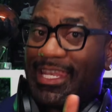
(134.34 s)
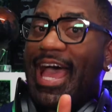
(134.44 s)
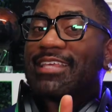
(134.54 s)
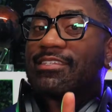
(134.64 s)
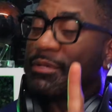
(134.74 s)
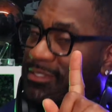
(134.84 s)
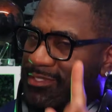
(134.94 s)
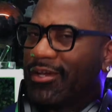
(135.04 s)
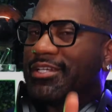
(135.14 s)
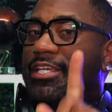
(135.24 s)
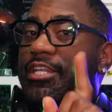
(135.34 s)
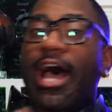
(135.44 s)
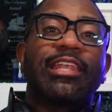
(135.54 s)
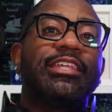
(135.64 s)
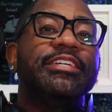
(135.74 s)
last, but certainly
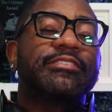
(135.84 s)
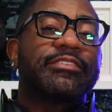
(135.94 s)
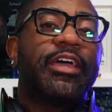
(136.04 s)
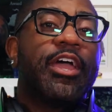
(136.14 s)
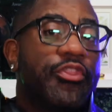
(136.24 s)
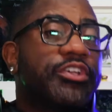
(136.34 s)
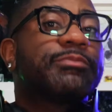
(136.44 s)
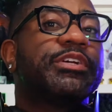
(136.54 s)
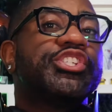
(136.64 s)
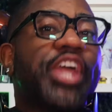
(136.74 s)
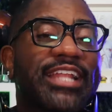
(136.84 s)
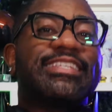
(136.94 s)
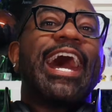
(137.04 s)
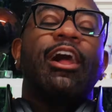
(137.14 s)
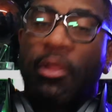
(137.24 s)
not least, there's
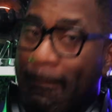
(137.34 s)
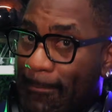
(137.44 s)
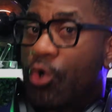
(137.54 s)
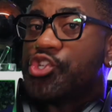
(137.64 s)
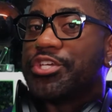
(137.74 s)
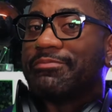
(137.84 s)
projectile motion.